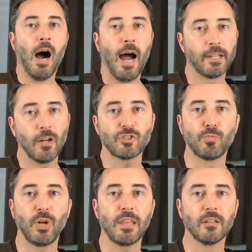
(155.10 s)
I could also
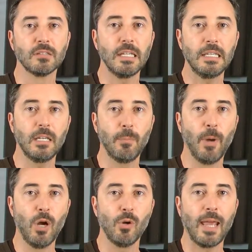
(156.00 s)
play the Lydian
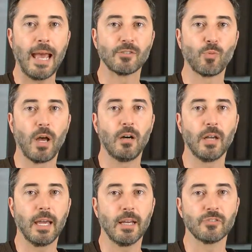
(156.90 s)
mode as well
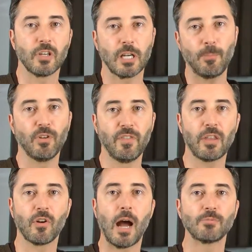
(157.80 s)
as a couple of
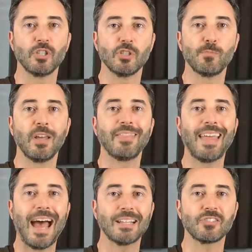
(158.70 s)
other options, but
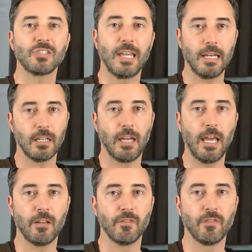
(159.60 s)
that's getting
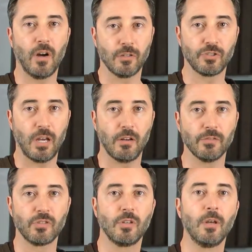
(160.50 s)
ahead of
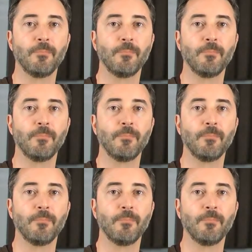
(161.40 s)
ourselves.